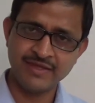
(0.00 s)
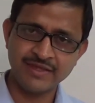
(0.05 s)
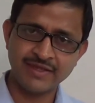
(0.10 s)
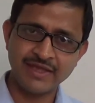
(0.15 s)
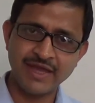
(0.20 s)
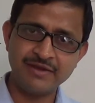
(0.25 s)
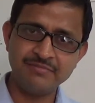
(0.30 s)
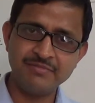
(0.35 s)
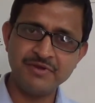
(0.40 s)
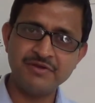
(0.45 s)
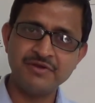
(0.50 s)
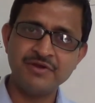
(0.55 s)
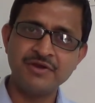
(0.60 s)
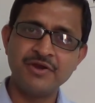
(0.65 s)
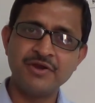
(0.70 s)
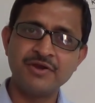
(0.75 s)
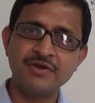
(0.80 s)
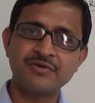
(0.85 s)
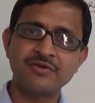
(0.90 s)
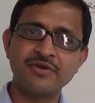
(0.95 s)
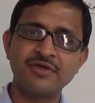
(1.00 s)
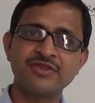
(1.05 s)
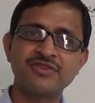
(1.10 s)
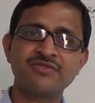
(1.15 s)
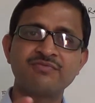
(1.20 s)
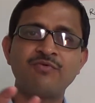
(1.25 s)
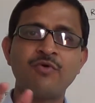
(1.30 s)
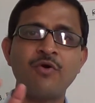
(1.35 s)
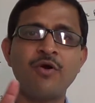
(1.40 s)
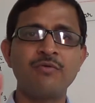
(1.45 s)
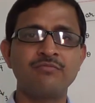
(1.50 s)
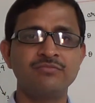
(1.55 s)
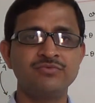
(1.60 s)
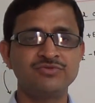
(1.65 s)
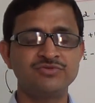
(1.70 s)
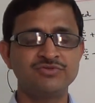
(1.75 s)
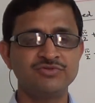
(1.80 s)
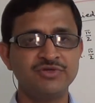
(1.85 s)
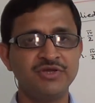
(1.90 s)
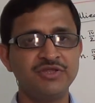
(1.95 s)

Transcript: can be transformed